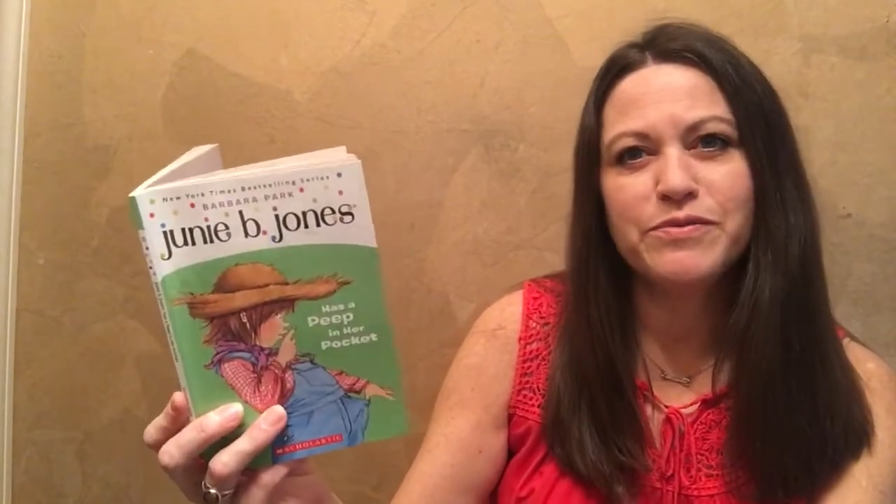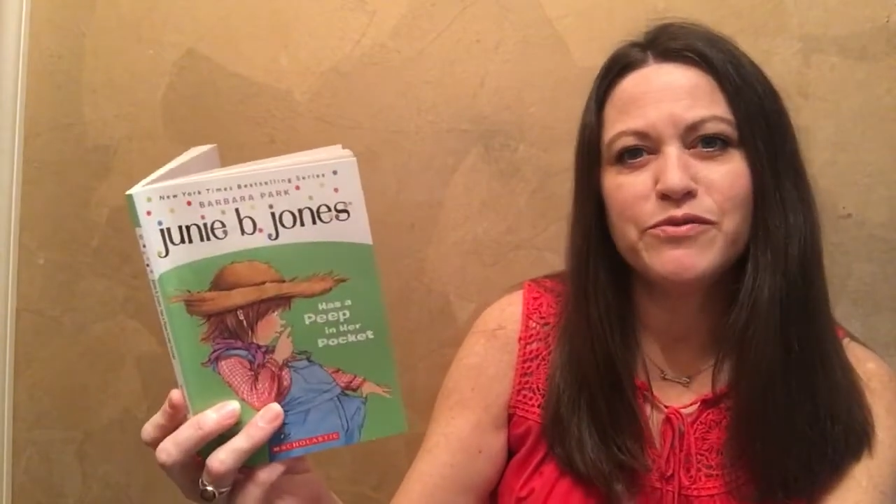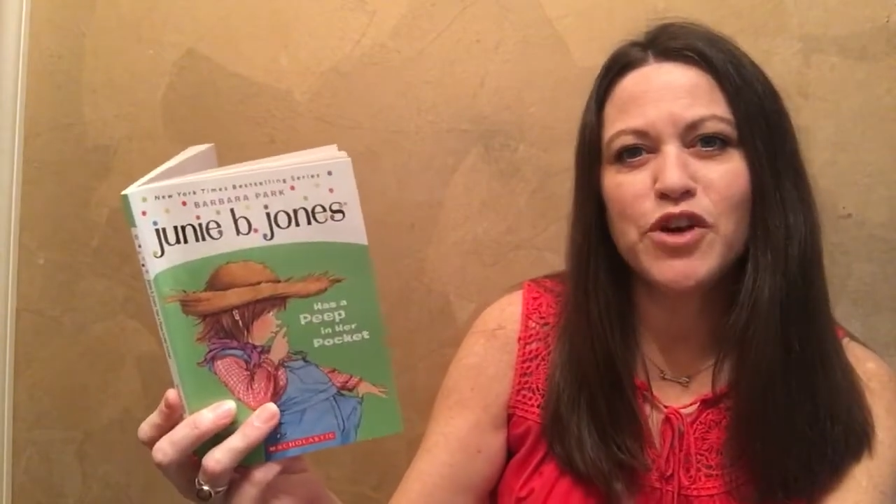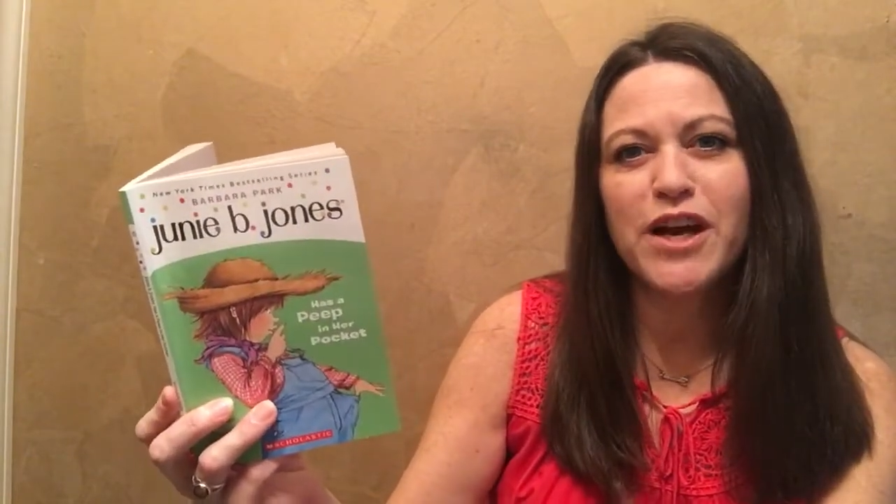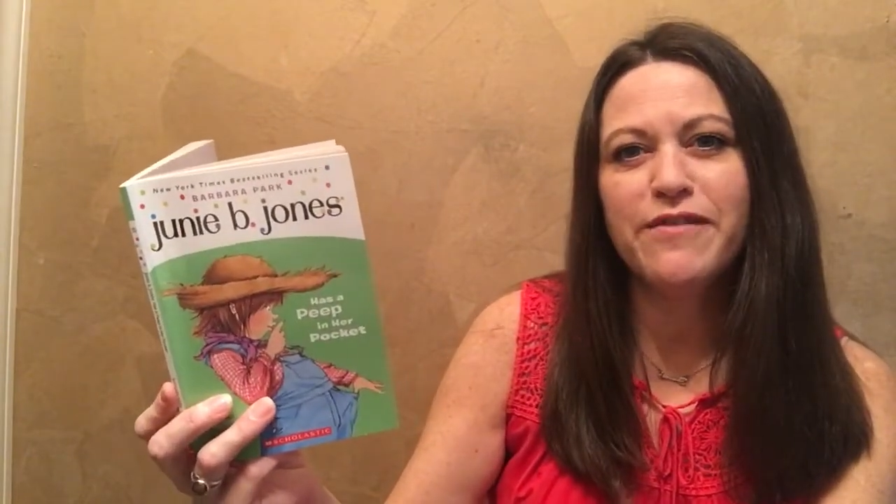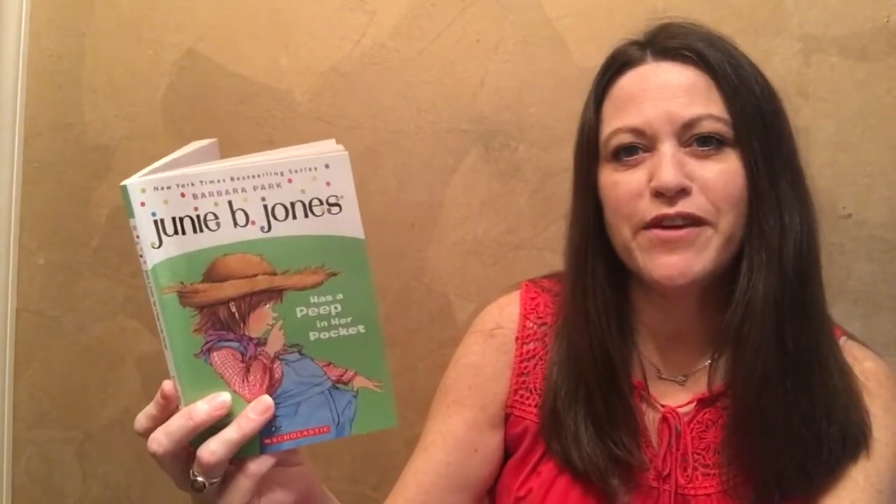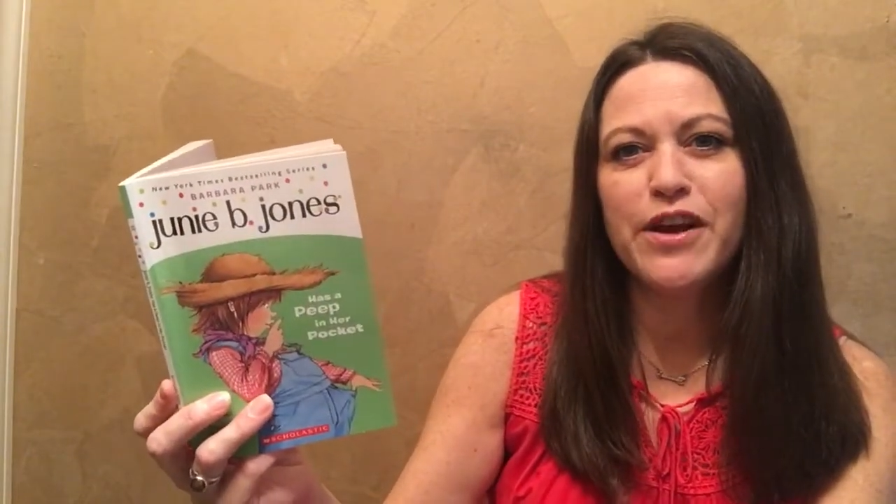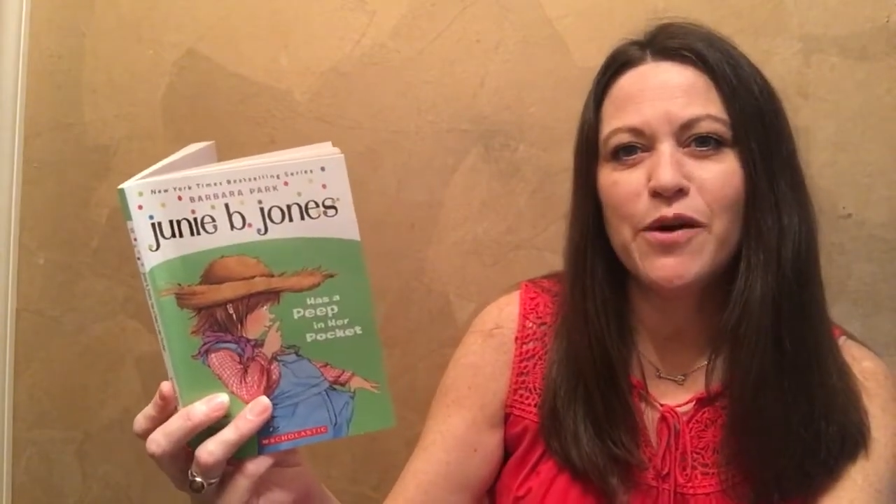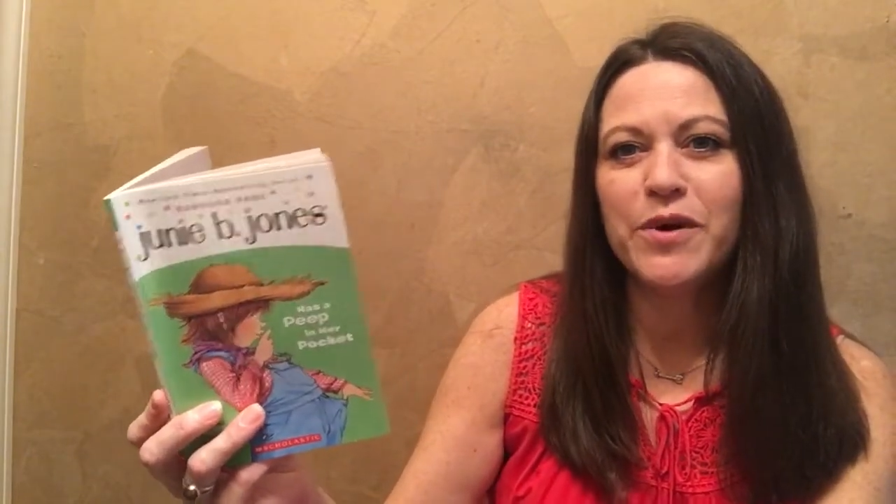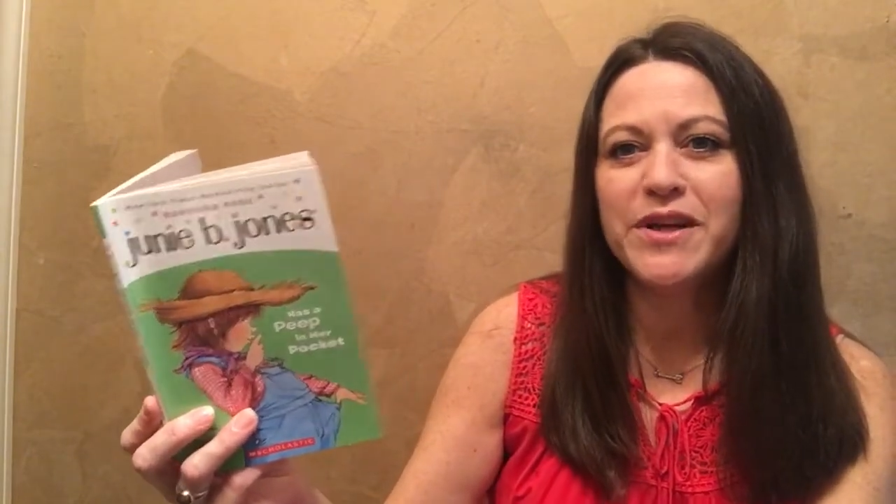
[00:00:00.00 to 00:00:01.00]
trying to
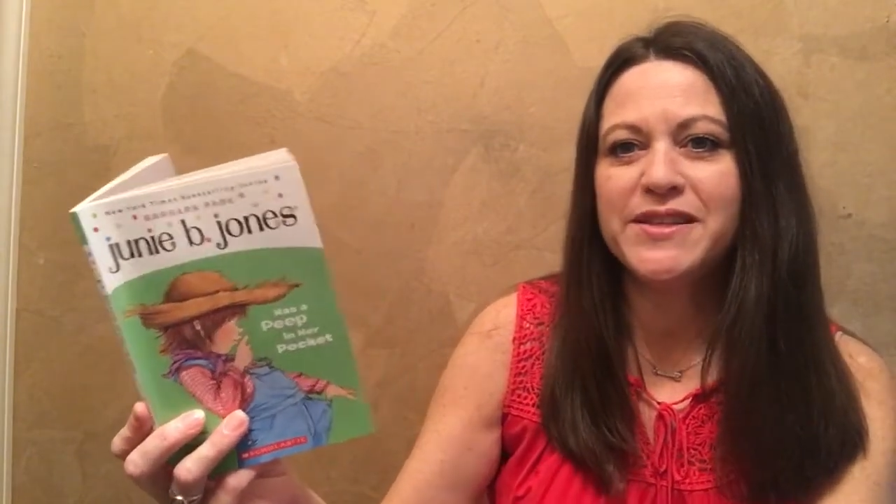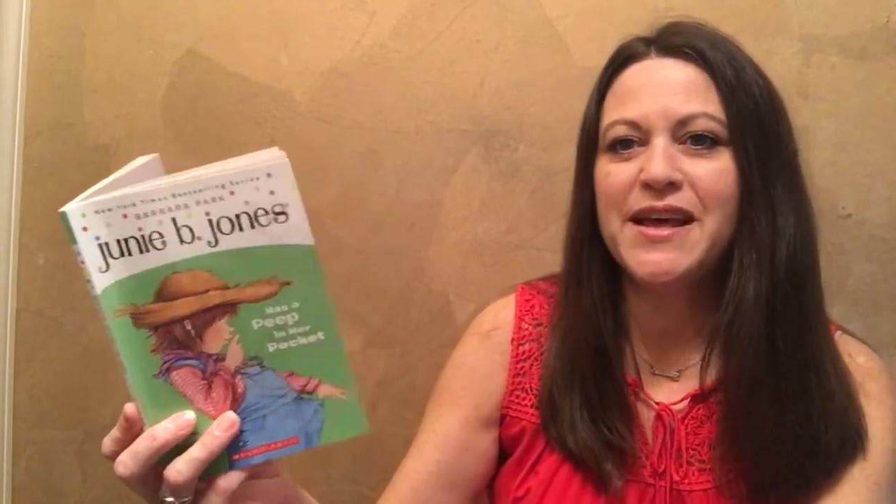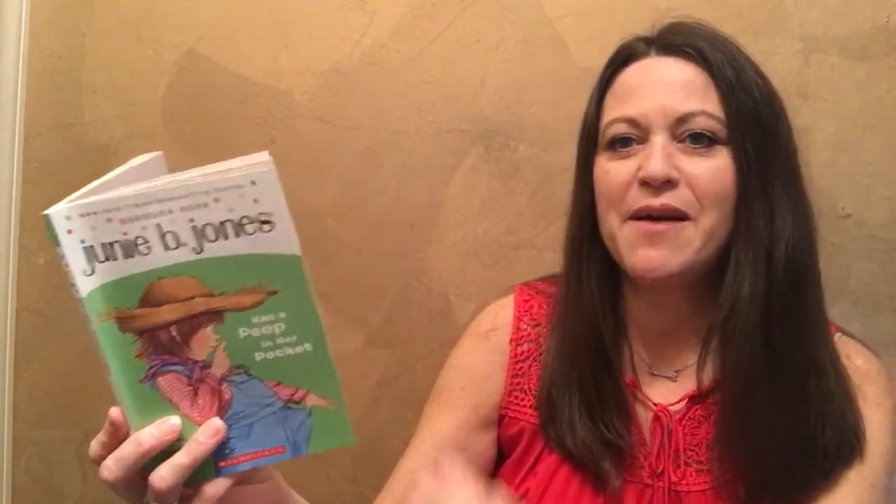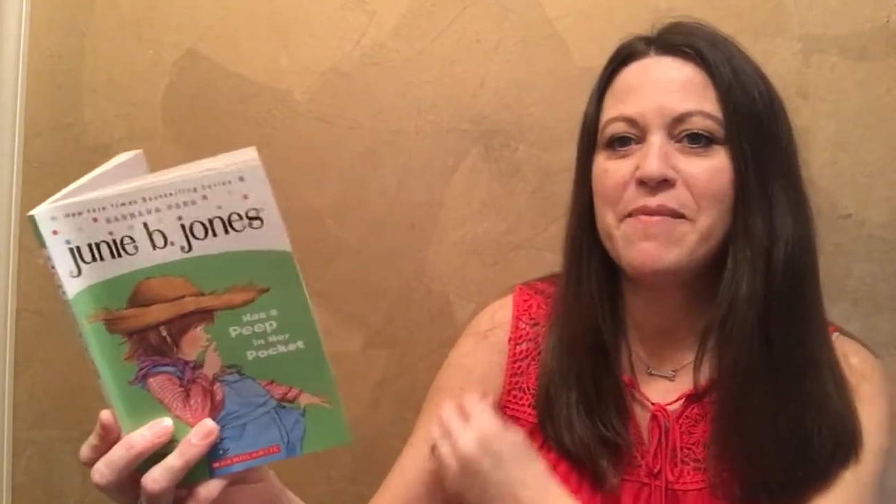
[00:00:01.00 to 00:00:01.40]
figure out what does that